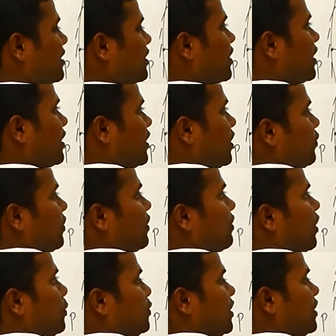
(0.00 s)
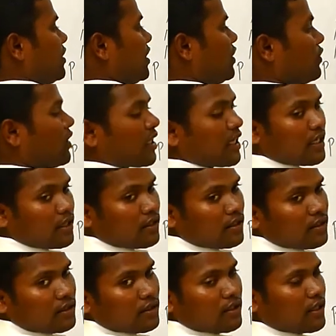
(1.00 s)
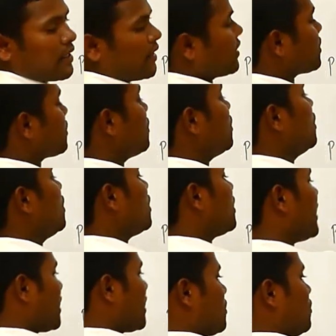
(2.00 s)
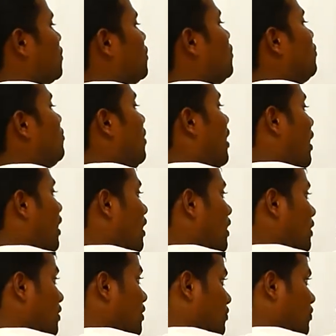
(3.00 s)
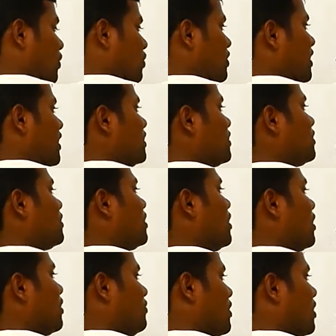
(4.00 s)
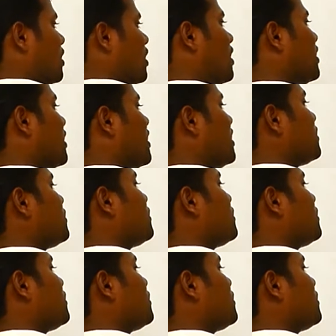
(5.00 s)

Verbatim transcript: You can keep your object, then you will get next. Next, fourth case or uh, another case.